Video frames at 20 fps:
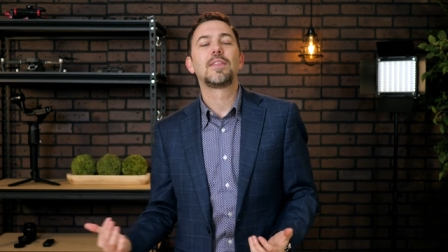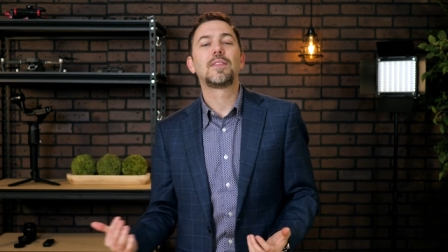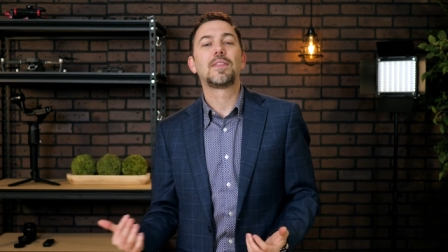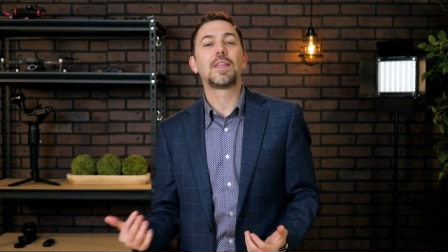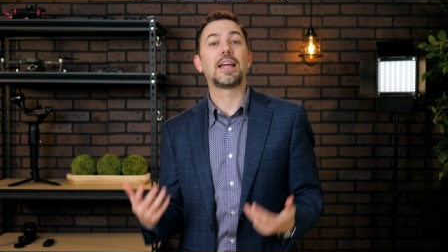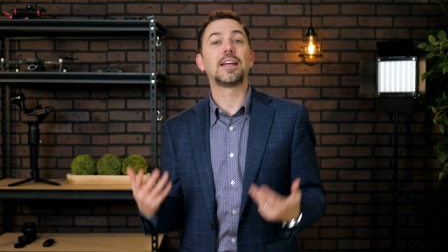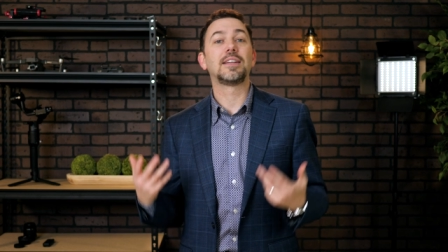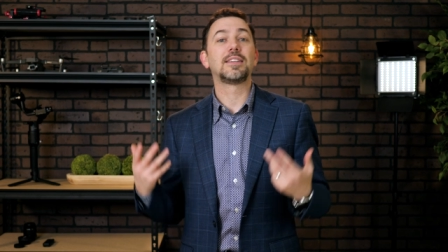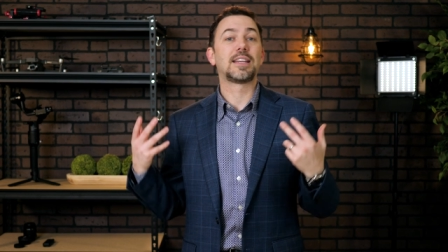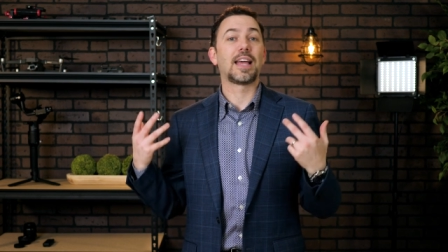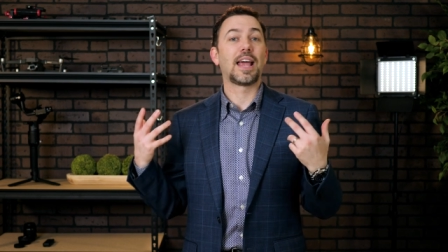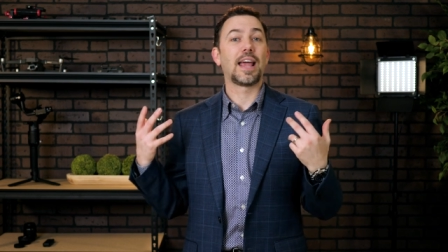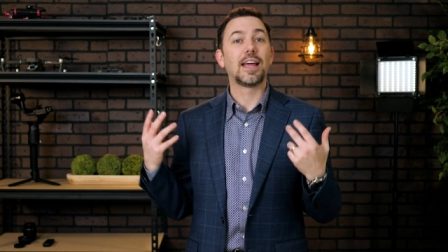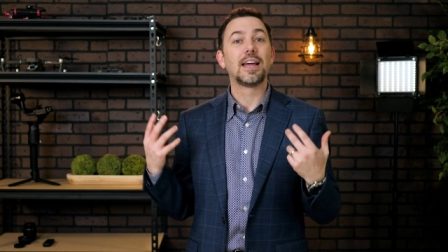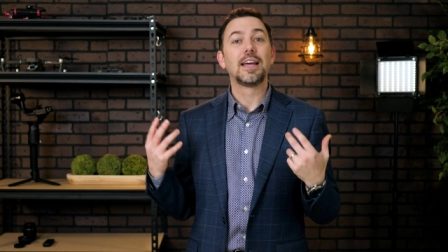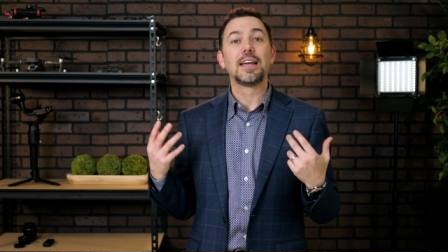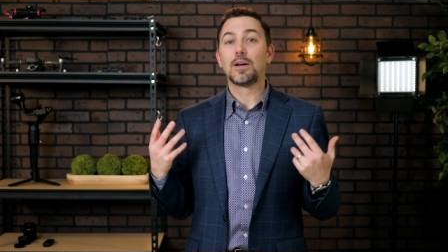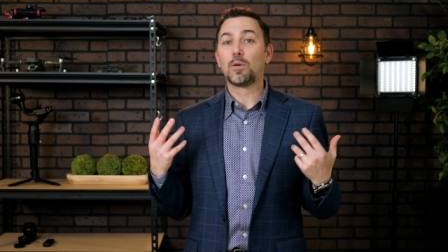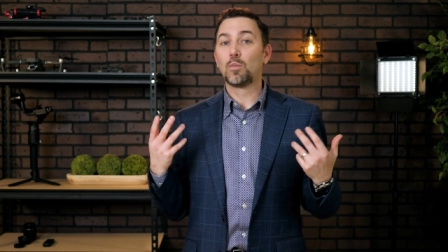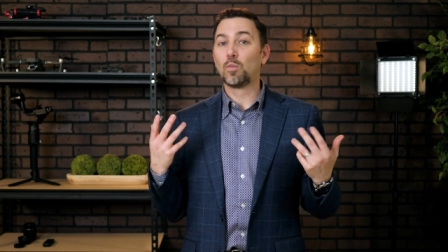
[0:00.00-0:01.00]
They can say,
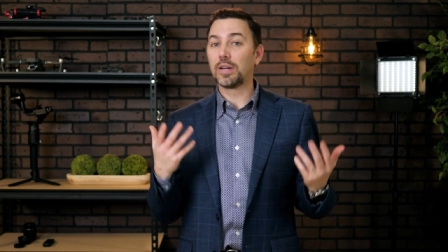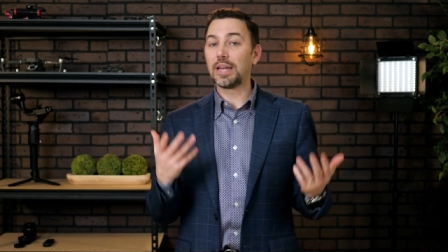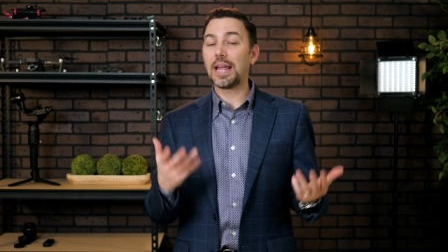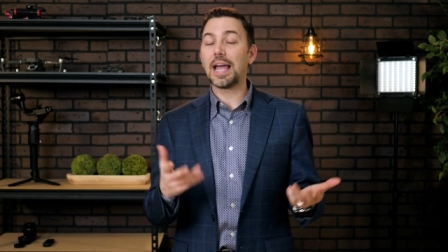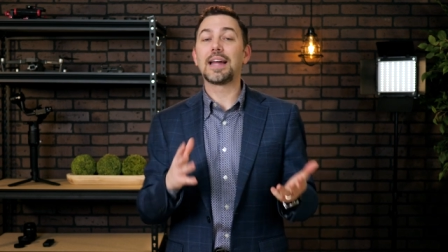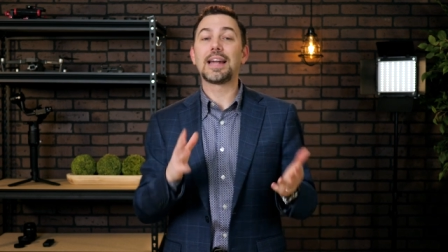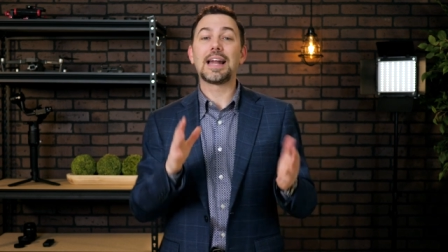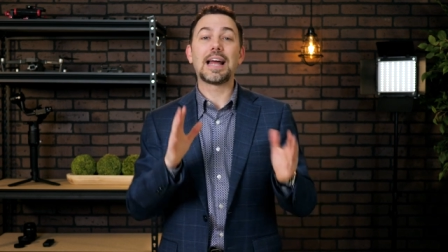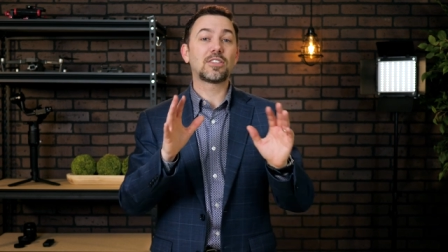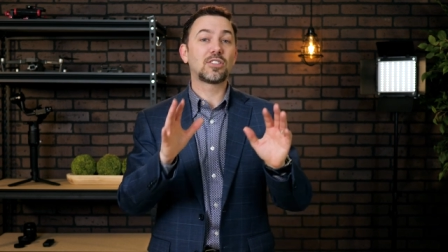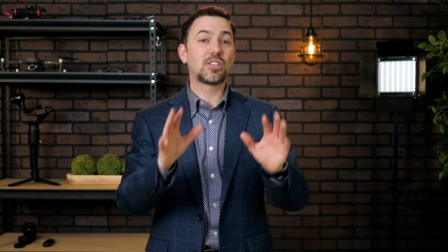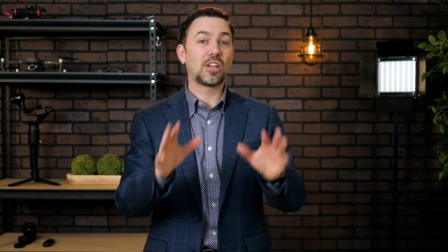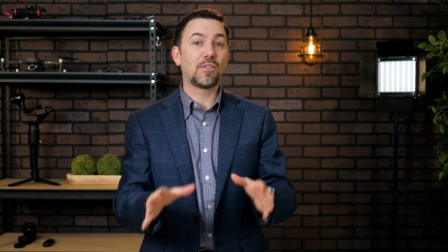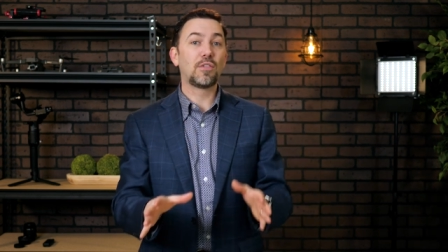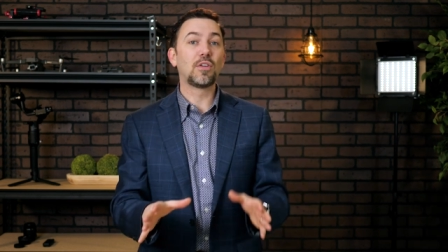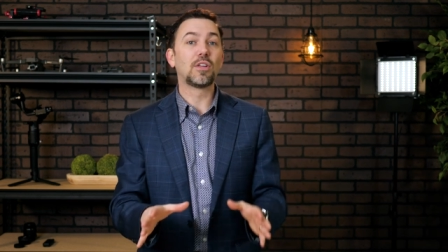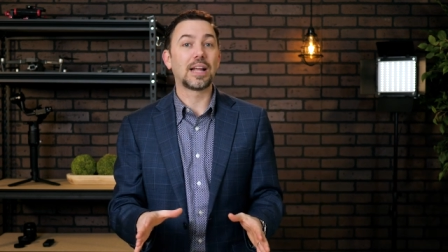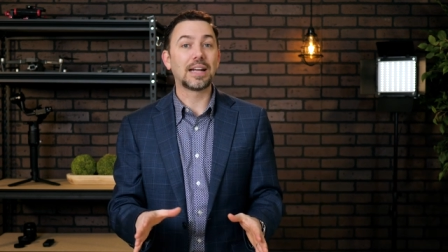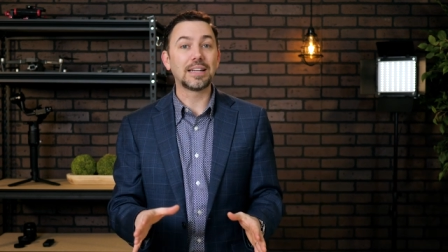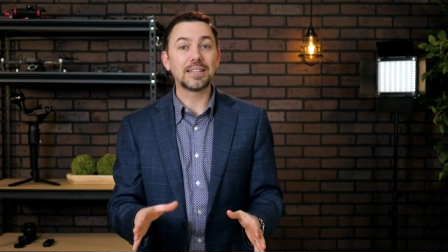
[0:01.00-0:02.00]
well, yeah, and actually, if
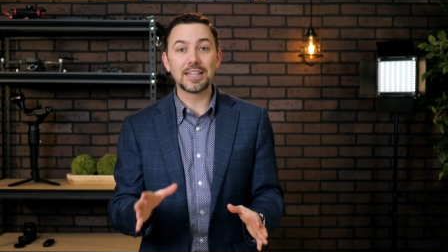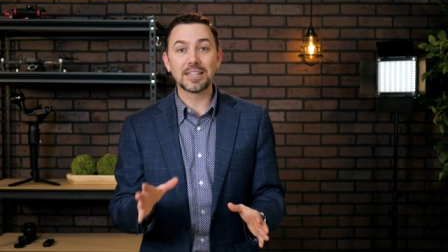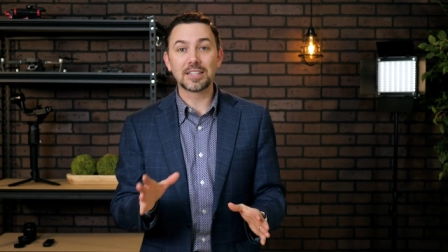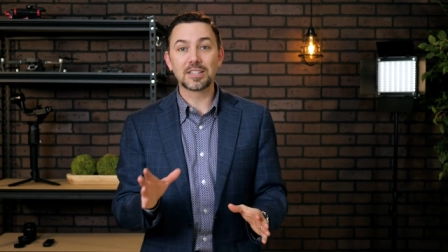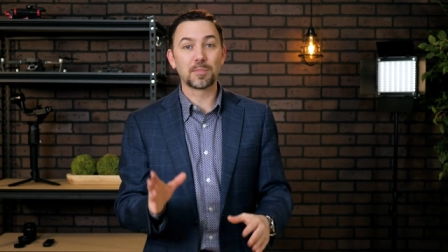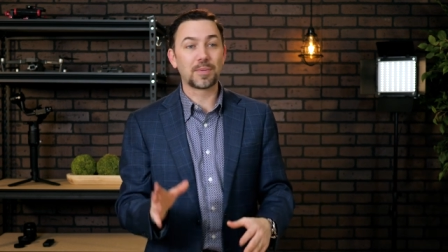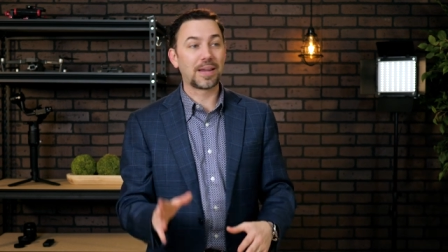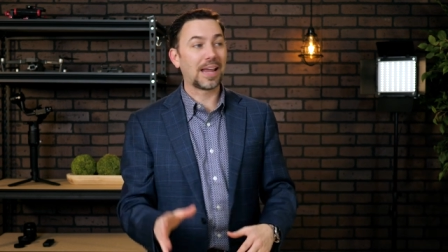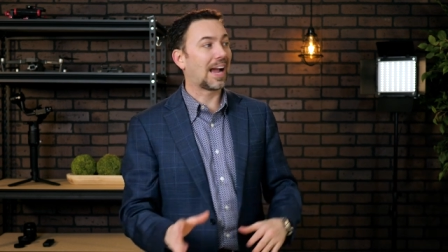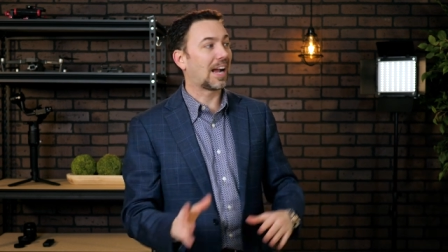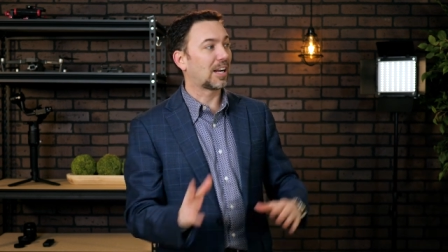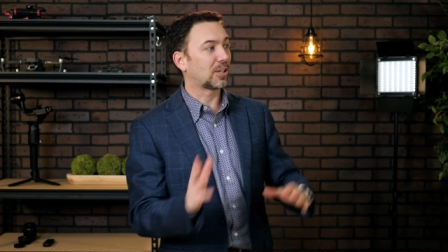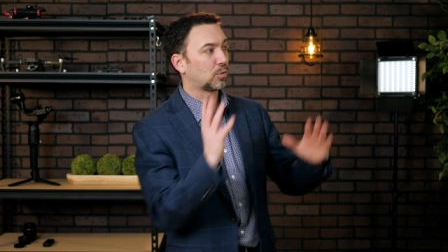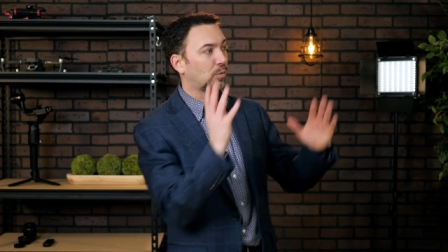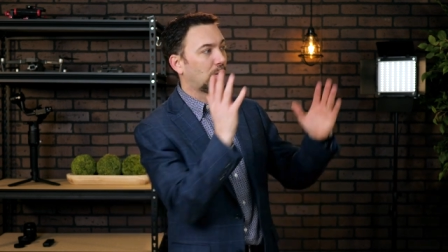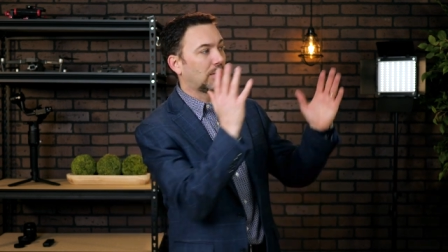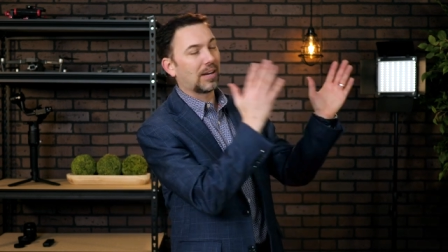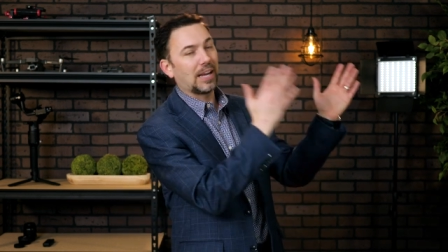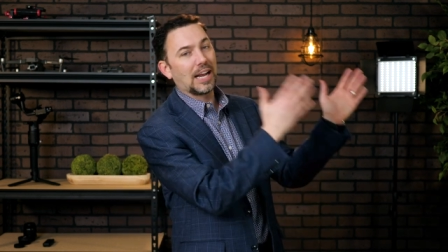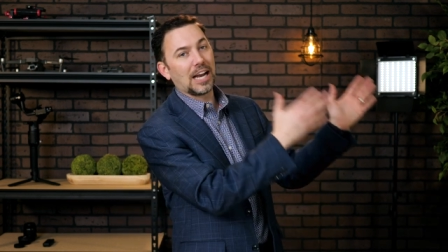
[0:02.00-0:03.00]
you'd like to get some cash,
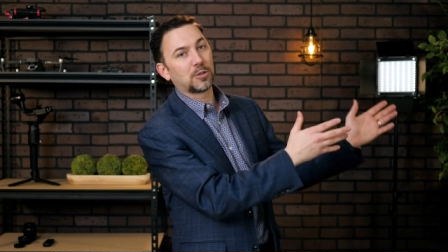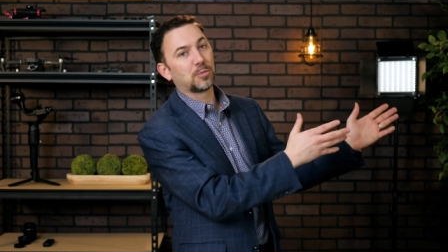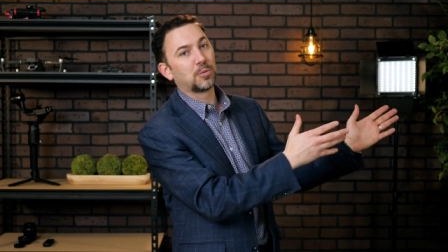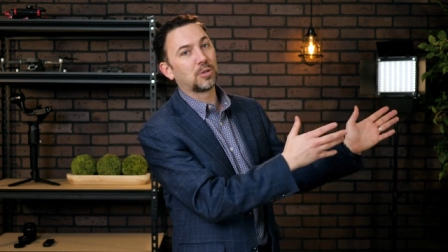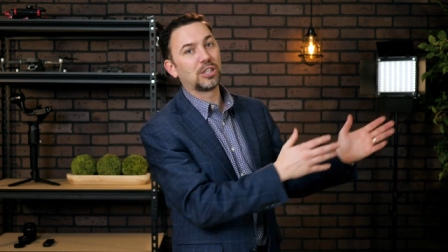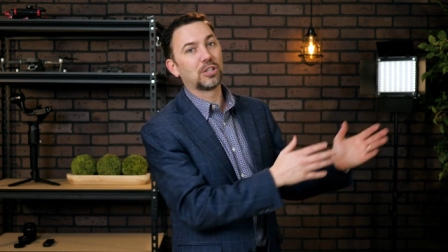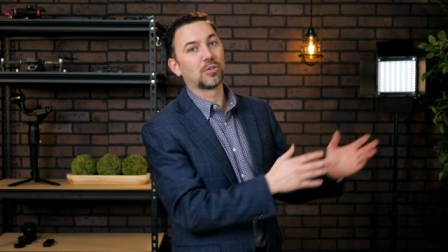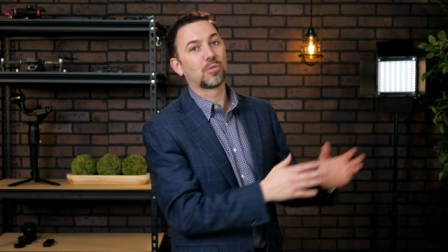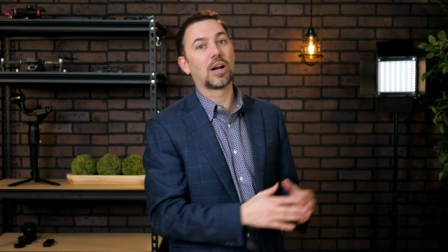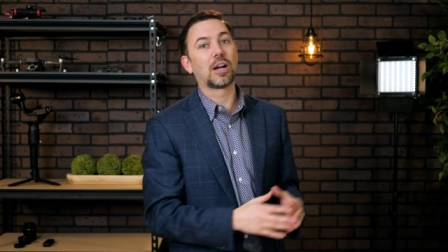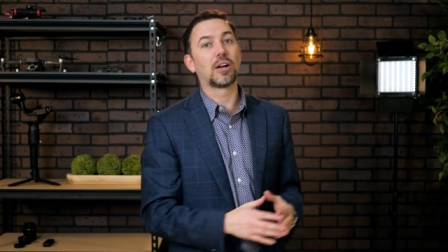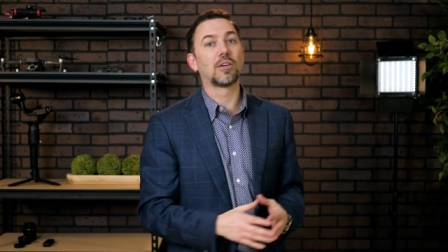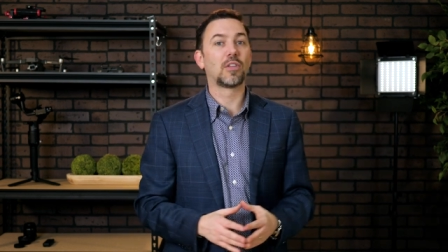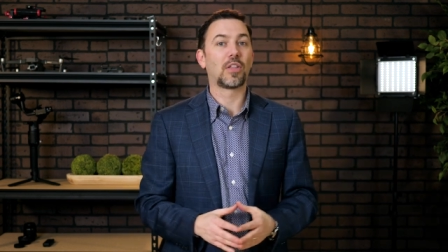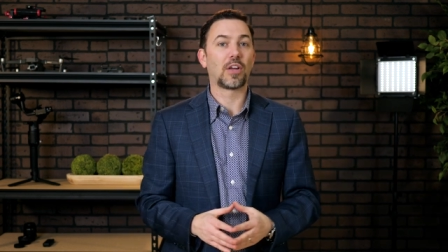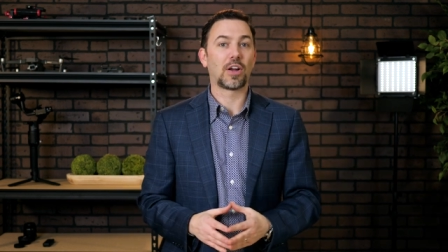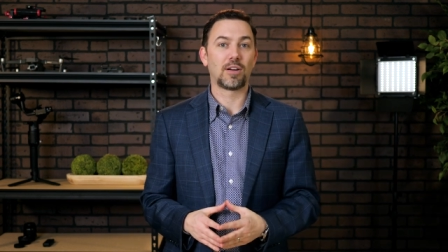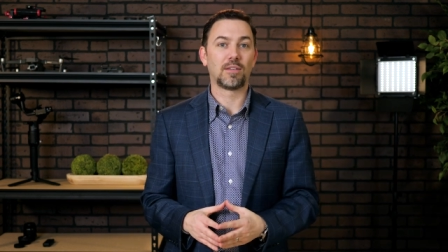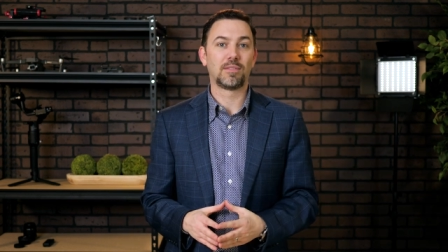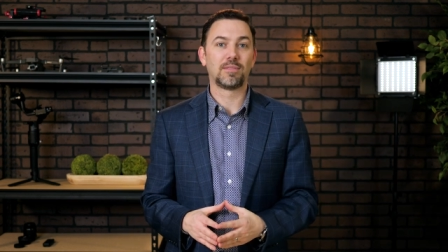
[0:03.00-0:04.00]
we have a cash machine right over
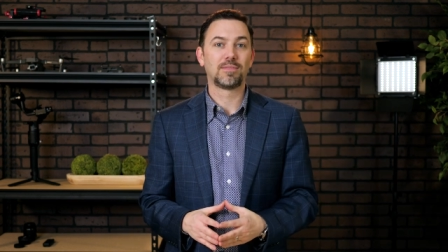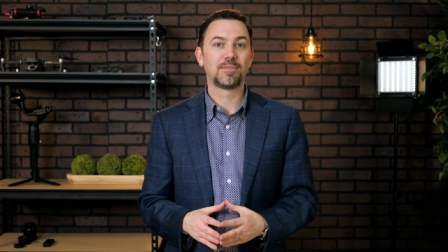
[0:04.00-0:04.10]
there.